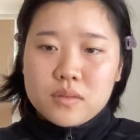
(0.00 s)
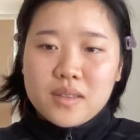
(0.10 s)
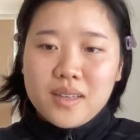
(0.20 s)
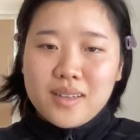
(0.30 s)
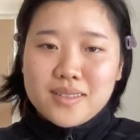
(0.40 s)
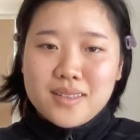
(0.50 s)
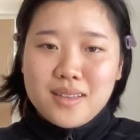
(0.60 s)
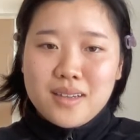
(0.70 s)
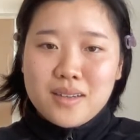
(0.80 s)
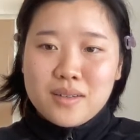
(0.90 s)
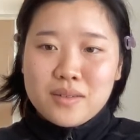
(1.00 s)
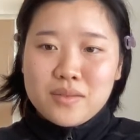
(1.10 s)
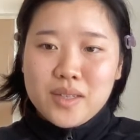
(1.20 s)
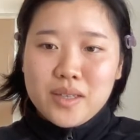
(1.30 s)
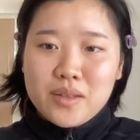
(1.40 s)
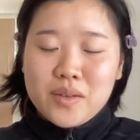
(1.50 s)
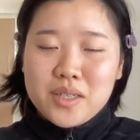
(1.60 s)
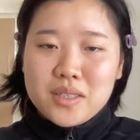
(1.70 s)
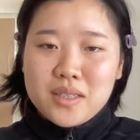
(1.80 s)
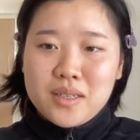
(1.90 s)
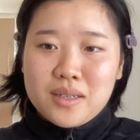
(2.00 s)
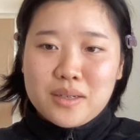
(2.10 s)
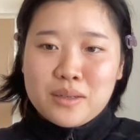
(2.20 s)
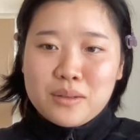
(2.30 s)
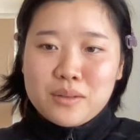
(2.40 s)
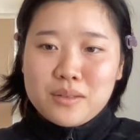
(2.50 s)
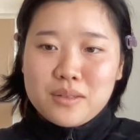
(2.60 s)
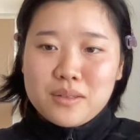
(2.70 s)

Thanks, love. Thank you, Angelino.